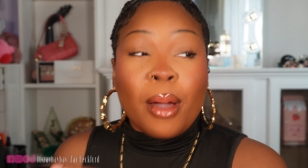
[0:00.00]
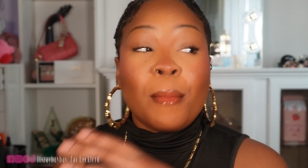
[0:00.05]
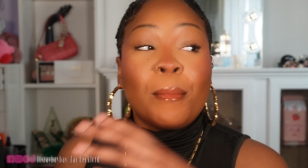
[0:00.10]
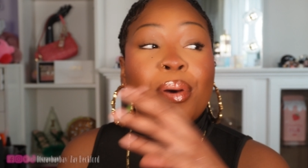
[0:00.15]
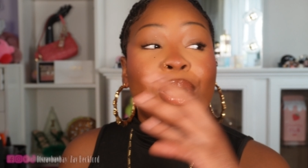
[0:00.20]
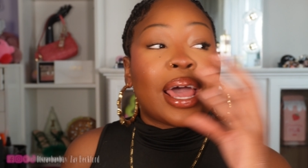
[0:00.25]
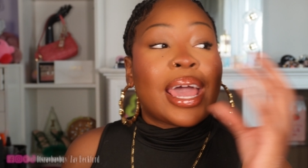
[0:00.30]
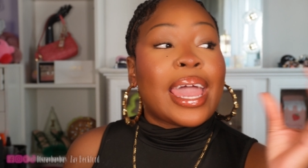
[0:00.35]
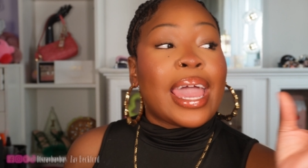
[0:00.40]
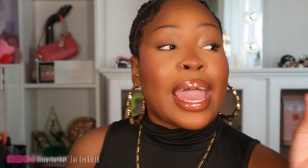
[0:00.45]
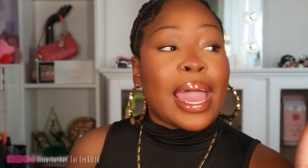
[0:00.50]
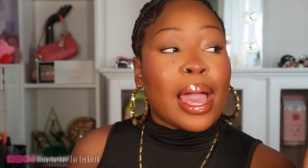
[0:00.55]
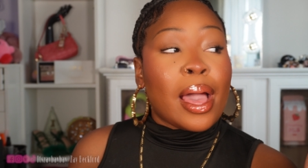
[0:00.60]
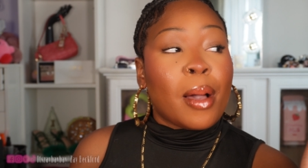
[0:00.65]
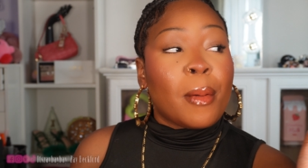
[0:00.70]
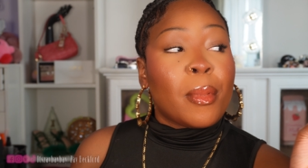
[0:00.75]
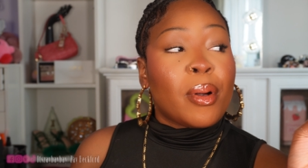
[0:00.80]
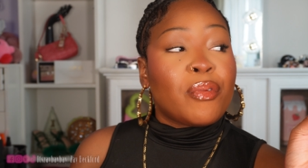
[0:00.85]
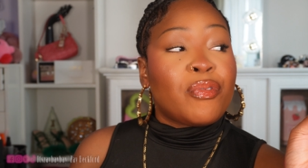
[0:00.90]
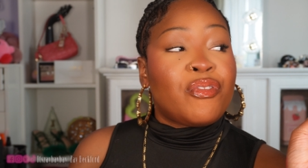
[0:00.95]
But I
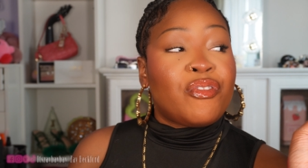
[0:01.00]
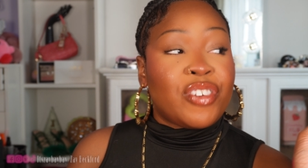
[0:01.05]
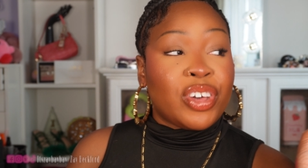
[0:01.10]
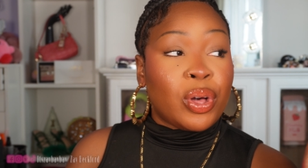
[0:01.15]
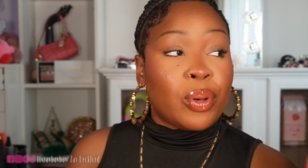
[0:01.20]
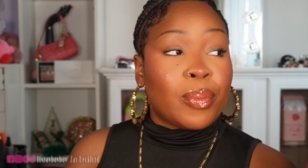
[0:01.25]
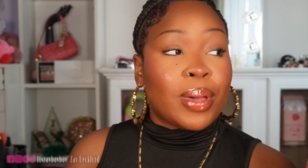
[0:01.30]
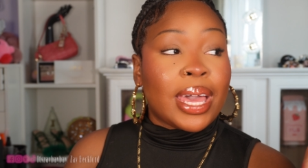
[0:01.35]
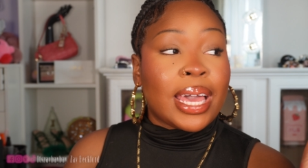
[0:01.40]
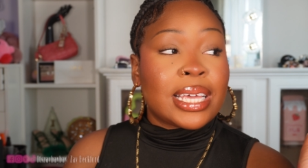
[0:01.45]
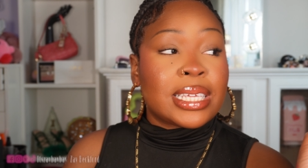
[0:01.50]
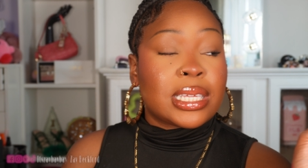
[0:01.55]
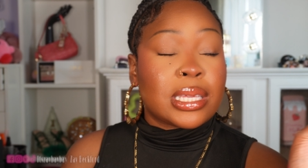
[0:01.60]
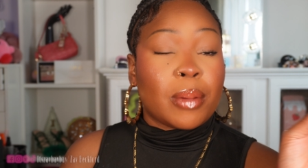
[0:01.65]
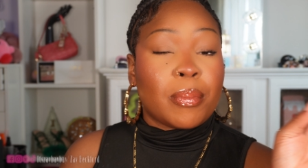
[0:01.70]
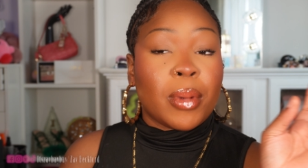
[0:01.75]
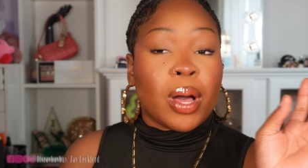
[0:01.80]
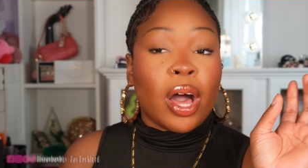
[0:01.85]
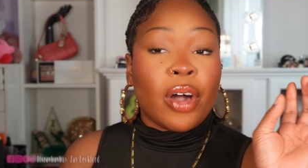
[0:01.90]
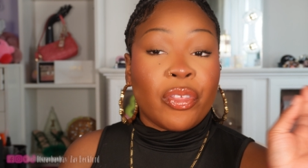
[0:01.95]
am filming
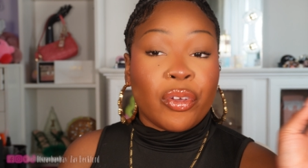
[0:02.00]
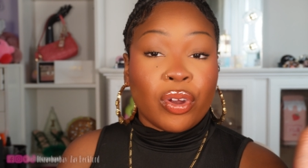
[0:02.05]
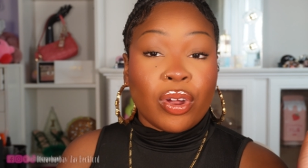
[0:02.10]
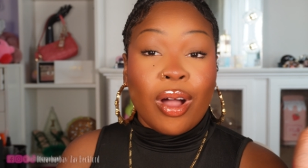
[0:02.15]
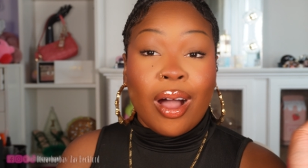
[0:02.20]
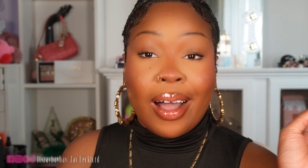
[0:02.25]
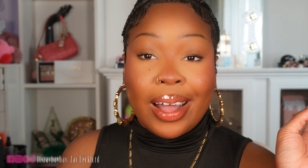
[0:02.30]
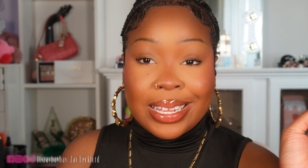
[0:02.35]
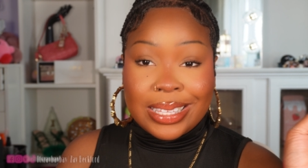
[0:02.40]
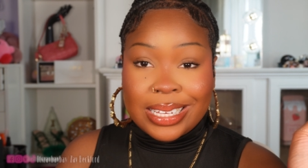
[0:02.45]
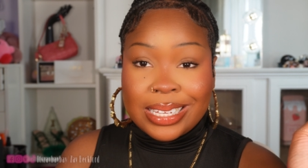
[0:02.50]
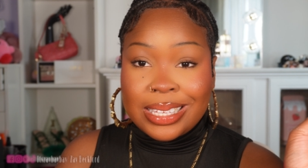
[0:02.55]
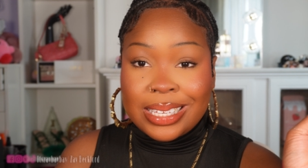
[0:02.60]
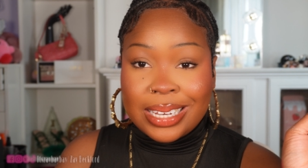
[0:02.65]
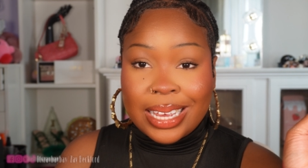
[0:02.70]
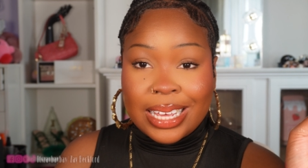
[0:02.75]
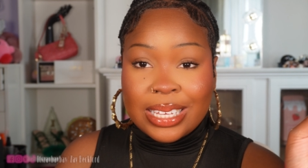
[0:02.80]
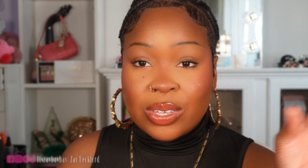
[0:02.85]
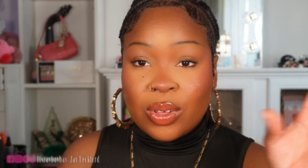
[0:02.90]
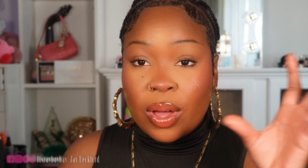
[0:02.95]
some other content
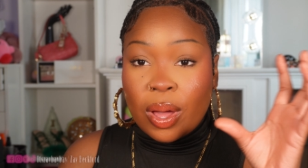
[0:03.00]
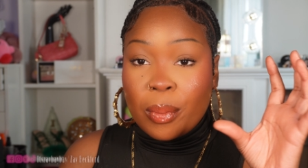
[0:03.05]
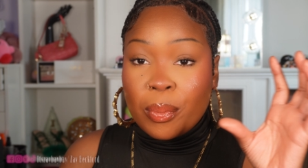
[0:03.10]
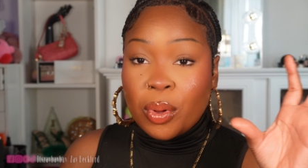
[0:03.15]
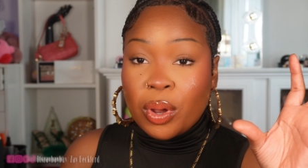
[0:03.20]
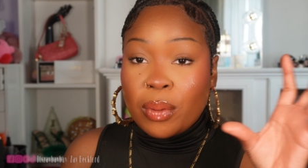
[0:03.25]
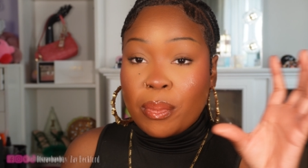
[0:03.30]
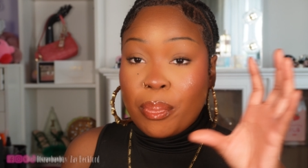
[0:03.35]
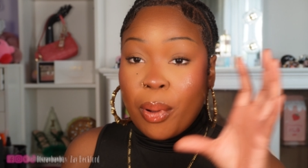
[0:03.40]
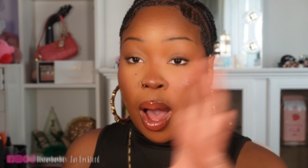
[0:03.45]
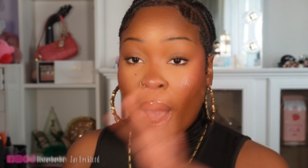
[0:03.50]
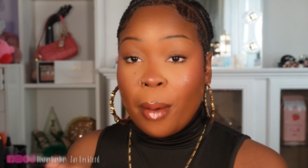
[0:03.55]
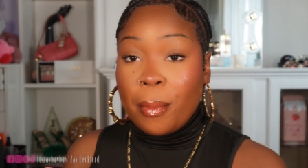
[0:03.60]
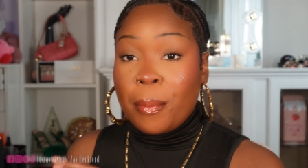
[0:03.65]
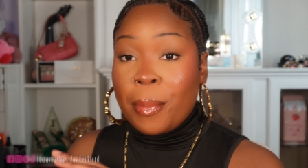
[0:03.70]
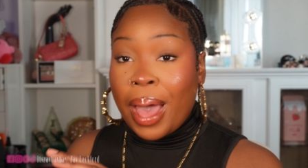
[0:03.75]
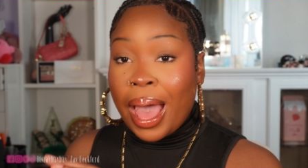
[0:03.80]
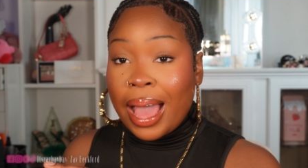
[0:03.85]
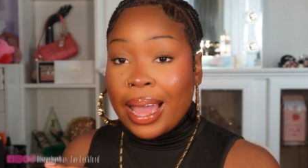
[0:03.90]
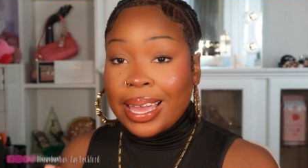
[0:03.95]
today, so I'm gonna
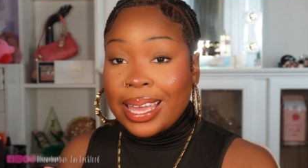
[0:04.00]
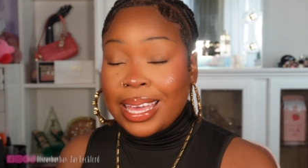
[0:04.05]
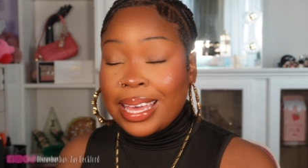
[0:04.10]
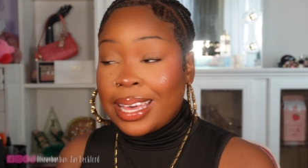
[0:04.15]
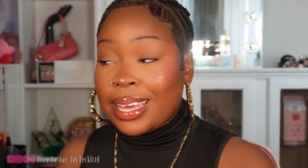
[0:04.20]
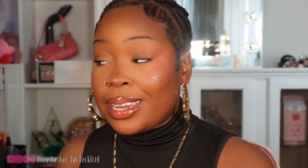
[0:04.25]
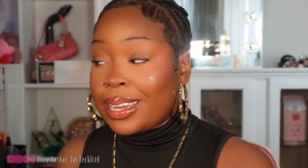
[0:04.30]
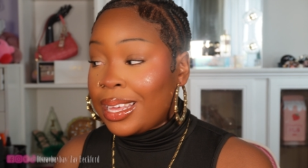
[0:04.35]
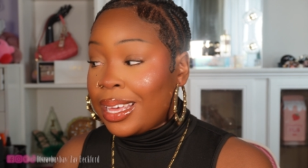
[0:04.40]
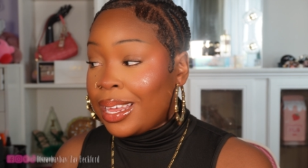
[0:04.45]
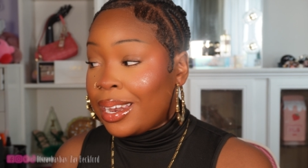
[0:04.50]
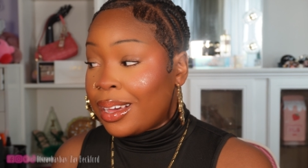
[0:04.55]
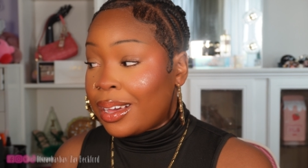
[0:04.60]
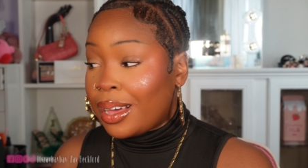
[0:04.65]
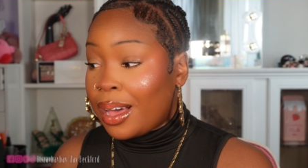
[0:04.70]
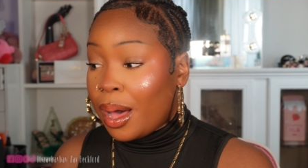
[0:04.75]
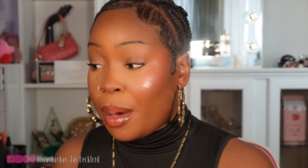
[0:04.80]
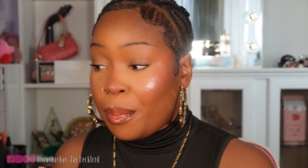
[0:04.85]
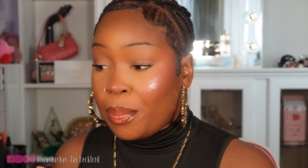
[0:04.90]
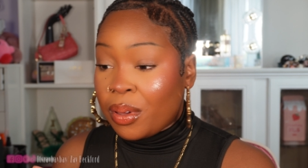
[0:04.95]
pop back in in a
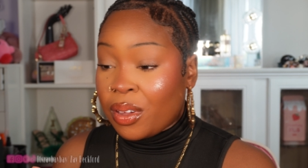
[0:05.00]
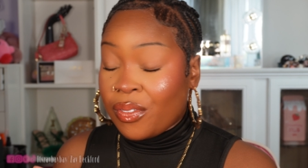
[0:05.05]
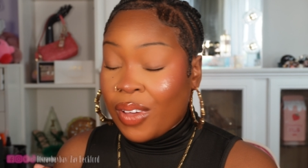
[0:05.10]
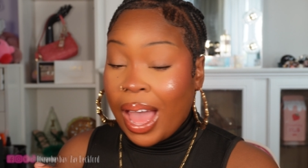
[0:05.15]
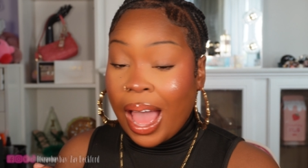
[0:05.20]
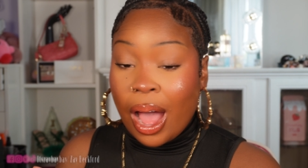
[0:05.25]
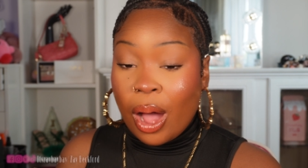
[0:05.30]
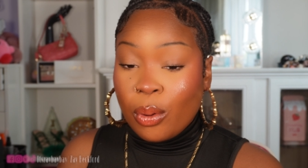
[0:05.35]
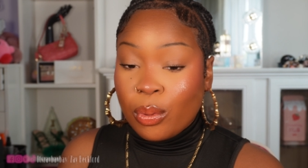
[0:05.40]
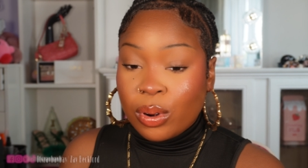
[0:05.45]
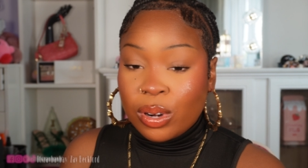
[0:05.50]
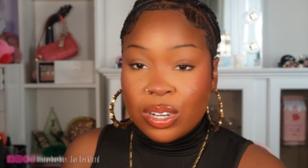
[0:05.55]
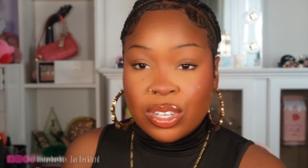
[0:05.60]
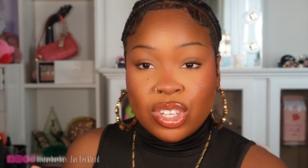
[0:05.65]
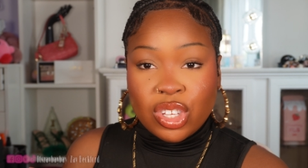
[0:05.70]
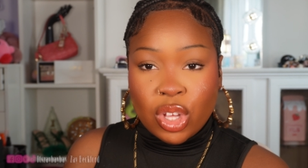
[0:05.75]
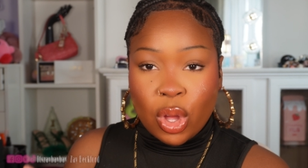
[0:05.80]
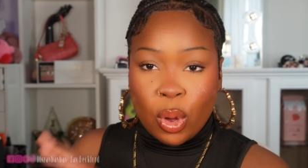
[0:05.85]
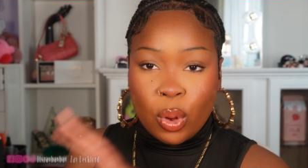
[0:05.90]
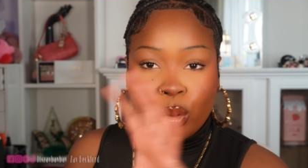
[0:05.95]
couple of hours.
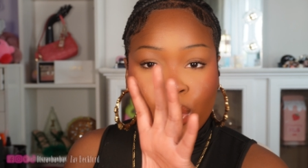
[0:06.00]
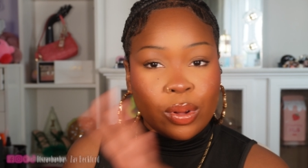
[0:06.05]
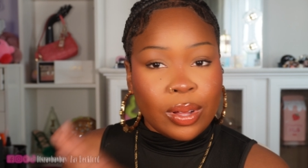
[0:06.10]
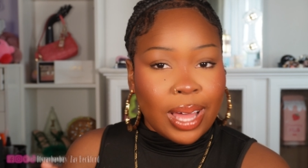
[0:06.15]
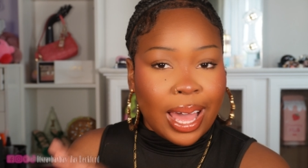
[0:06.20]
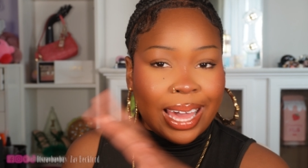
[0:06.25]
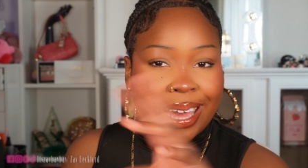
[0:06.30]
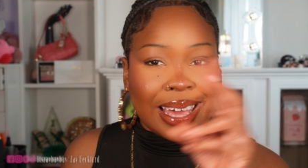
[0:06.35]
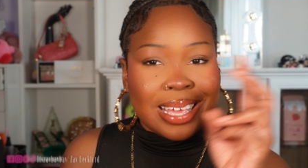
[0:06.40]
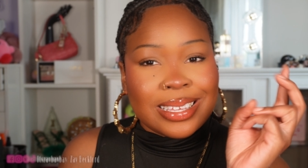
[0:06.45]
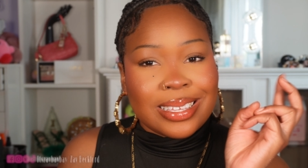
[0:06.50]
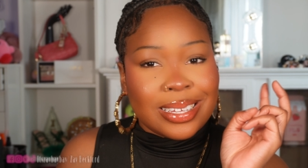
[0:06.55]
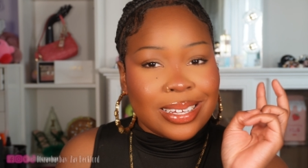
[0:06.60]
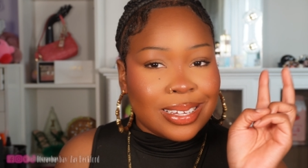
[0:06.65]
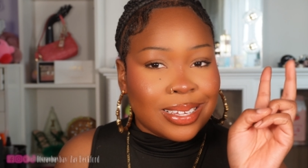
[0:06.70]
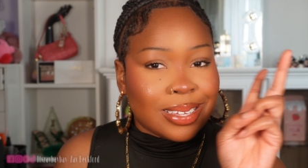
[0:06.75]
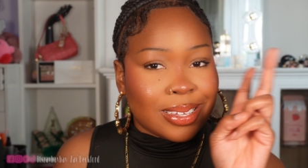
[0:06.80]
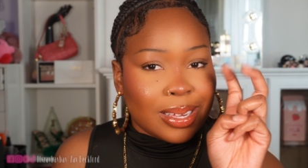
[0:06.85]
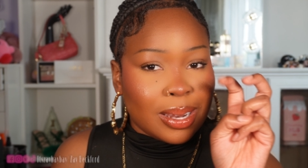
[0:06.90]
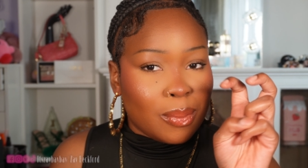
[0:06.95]
So I guess
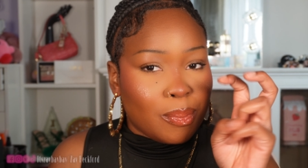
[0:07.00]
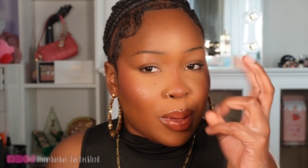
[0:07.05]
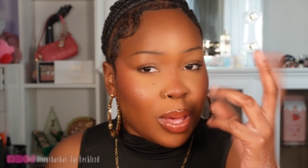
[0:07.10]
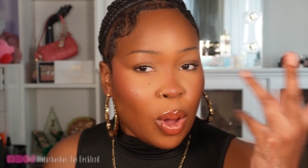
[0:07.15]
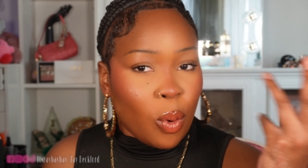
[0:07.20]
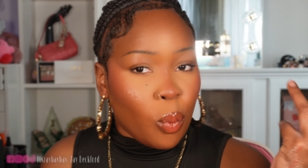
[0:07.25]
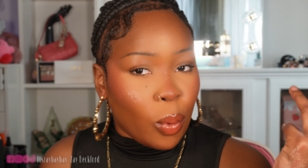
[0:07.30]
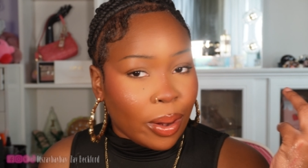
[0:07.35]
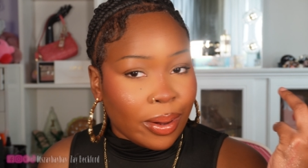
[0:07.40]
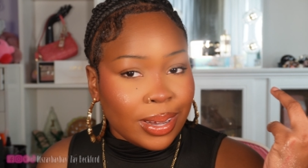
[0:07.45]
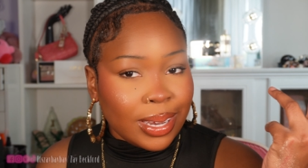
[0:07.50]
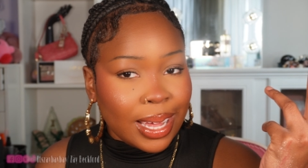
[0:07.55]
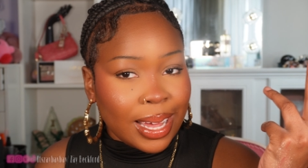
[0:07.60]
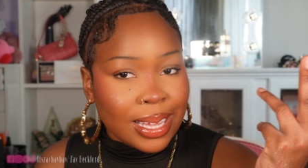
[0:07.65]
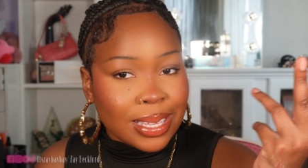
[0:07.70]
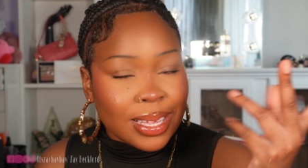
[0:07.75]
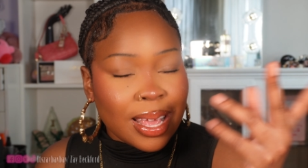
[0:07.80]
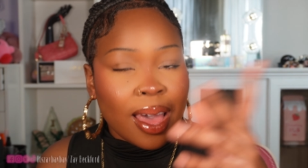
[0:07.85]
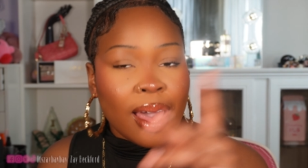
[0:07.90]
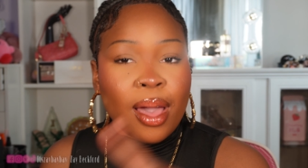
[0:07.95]
it's gonna be a wear
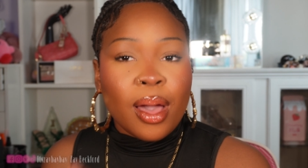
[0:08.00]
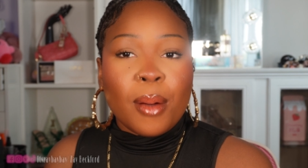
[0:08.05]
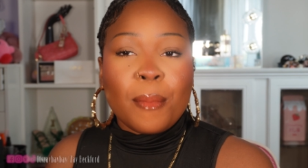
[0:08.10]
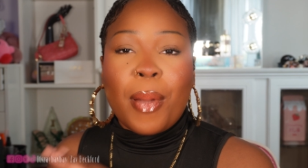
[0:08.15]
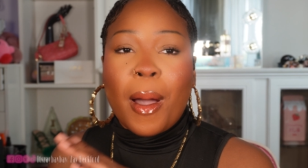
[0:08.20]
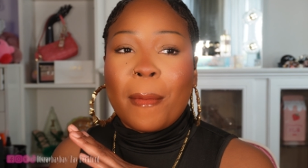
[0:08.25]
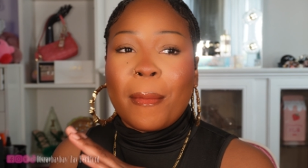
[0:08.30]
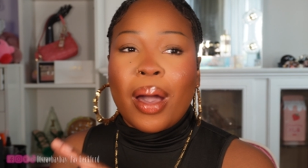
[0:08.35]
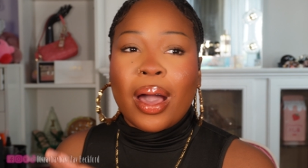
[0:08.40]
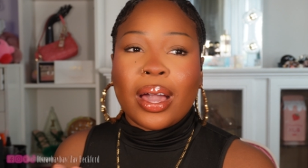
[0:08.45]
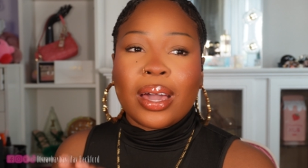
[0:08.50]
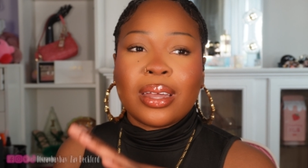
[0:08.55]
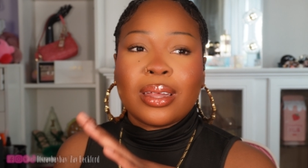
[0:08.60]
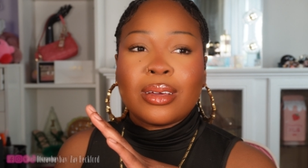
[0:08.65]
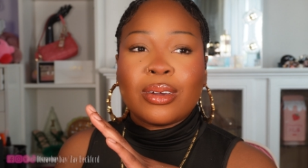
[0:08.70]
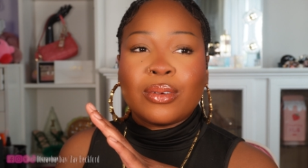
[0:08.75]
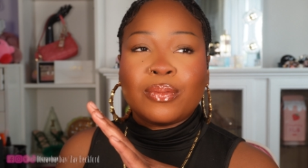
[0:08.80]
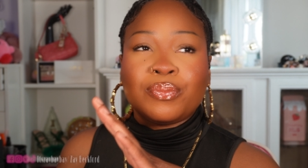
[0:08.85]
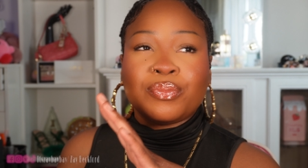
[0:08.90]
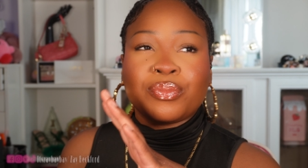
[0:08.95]
test, but I'm not gonna